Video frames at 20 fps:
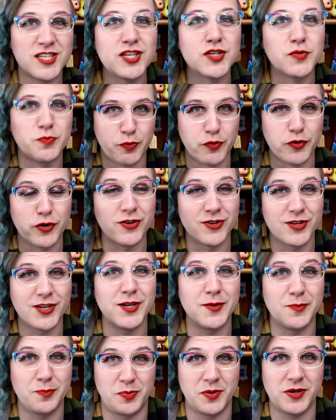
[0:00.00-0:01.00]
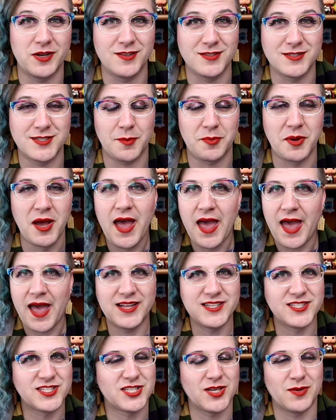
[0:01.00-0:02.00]
is brilliant buildup
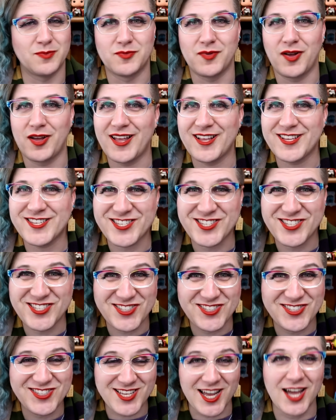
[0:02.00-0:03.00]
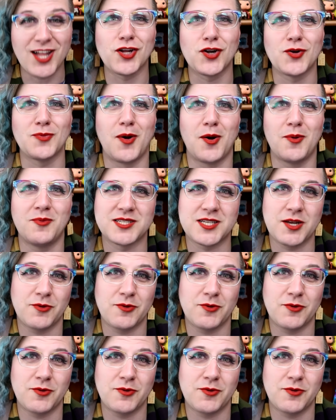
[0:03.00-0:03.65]
and some stellar moments.